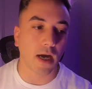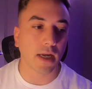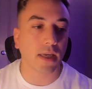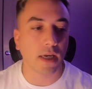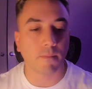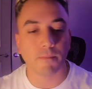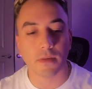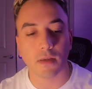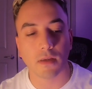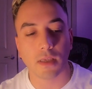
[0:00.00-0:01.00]
I get
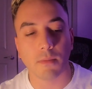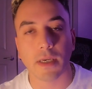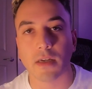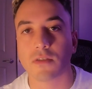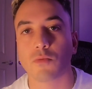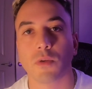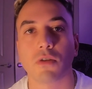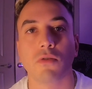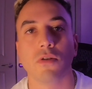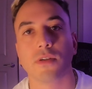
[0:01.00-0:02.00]
emails from
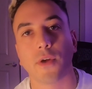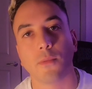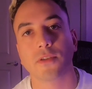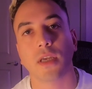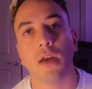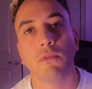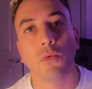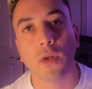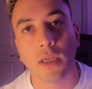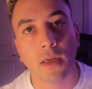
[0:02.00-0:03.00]
recruiters almost every
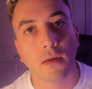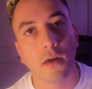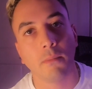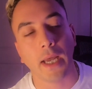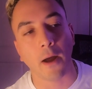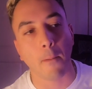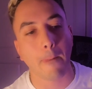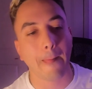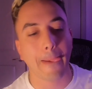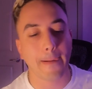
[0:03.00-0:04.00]
week about
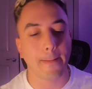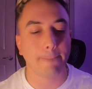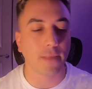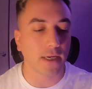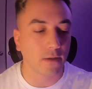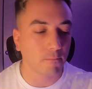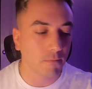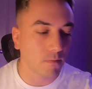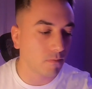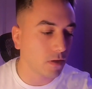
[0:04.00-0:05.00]
like,
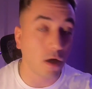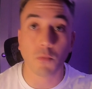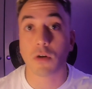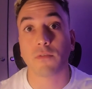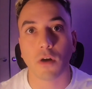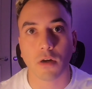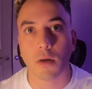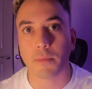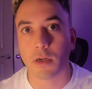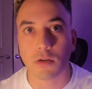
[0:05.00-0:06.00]
come work for our
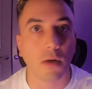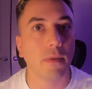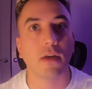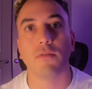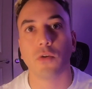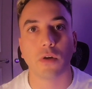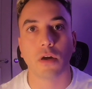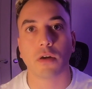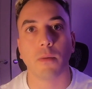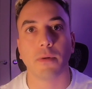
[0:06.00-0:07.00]
company or come interview at
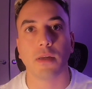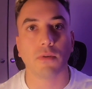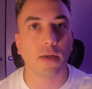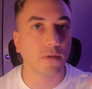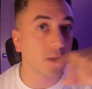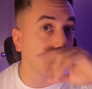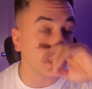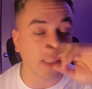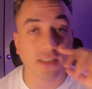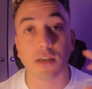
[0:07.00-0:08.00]
our company, right? Just
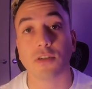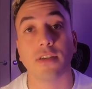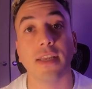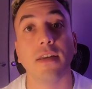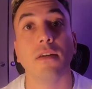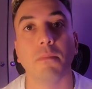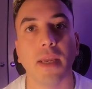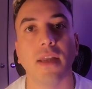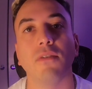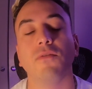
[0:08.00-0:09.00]
because it's such an
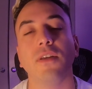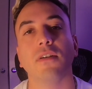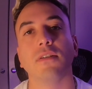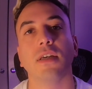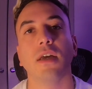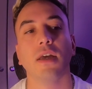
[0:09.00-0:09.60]
in-demand field.